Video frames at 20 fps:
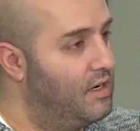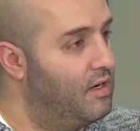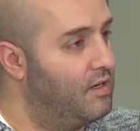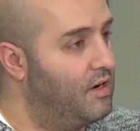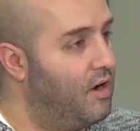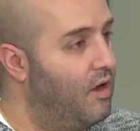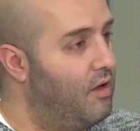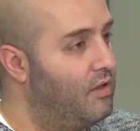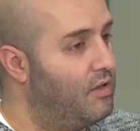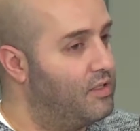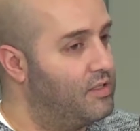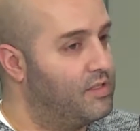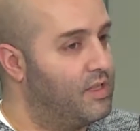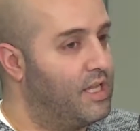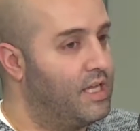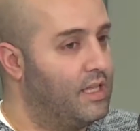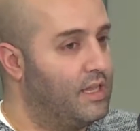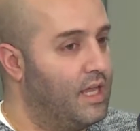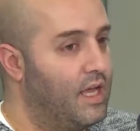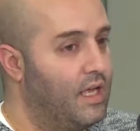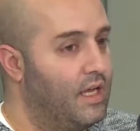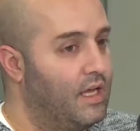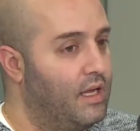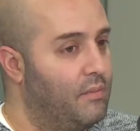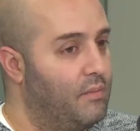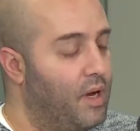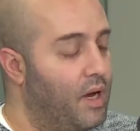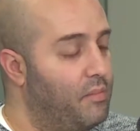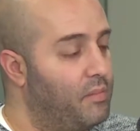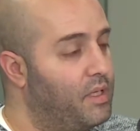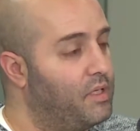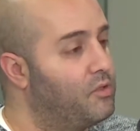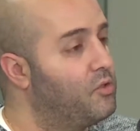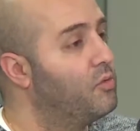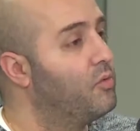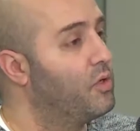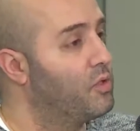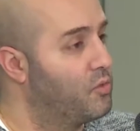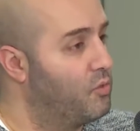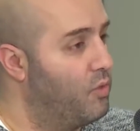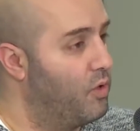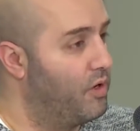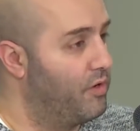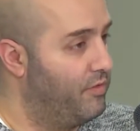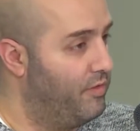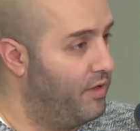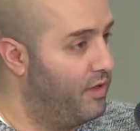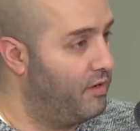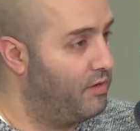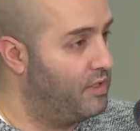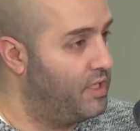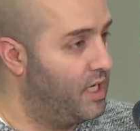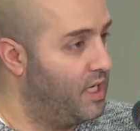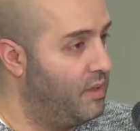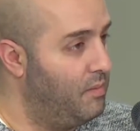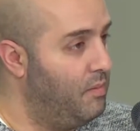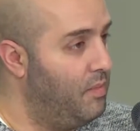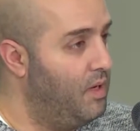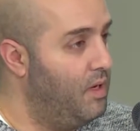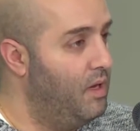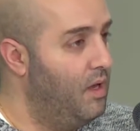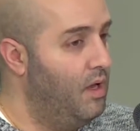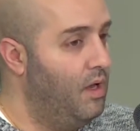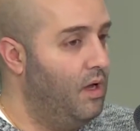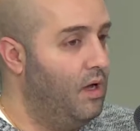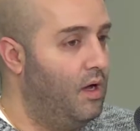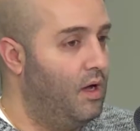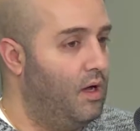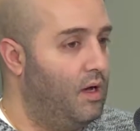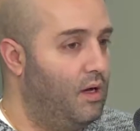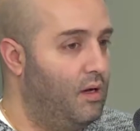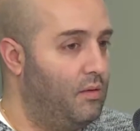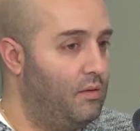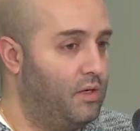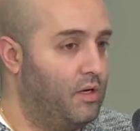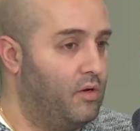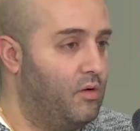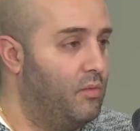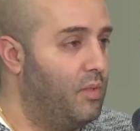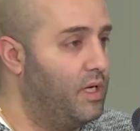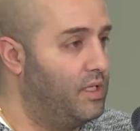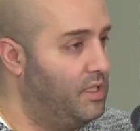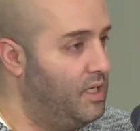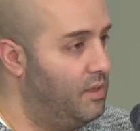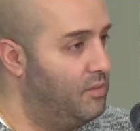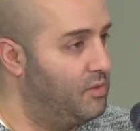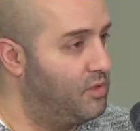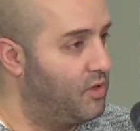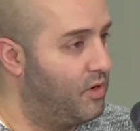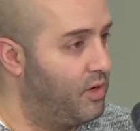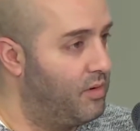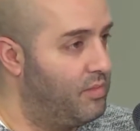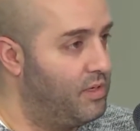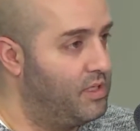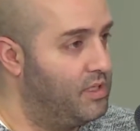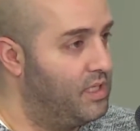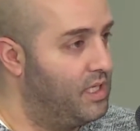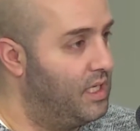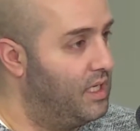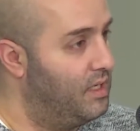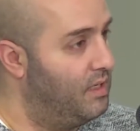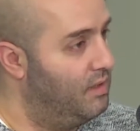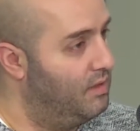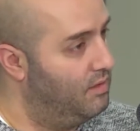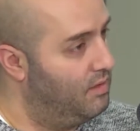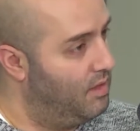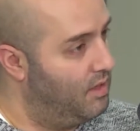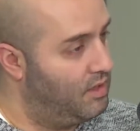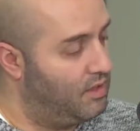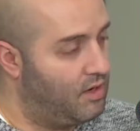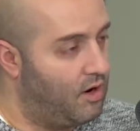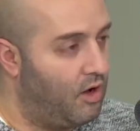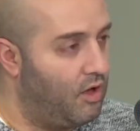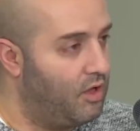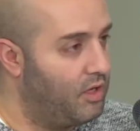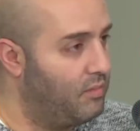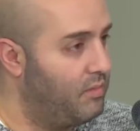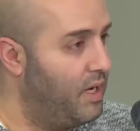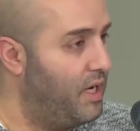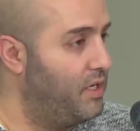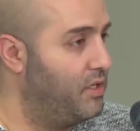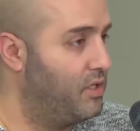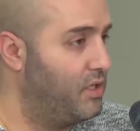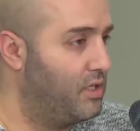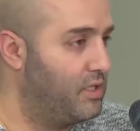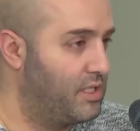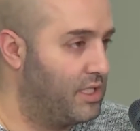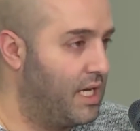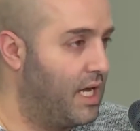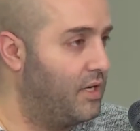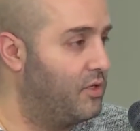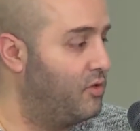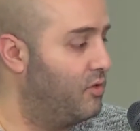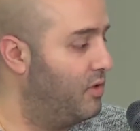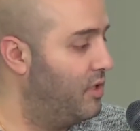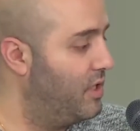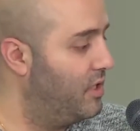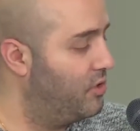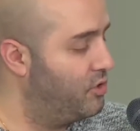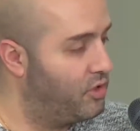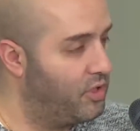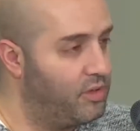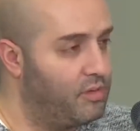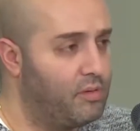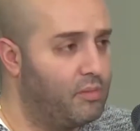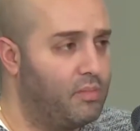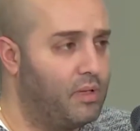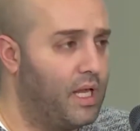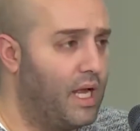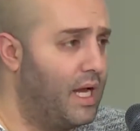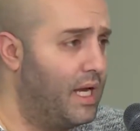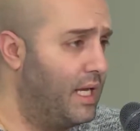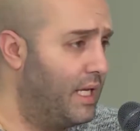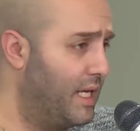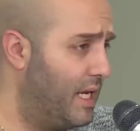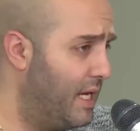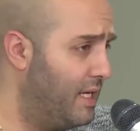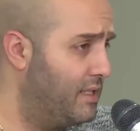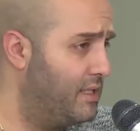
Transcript: call us think that it might be too much work for their team. Okay. My team is already busy calling patients, scheduling, treatment planning, case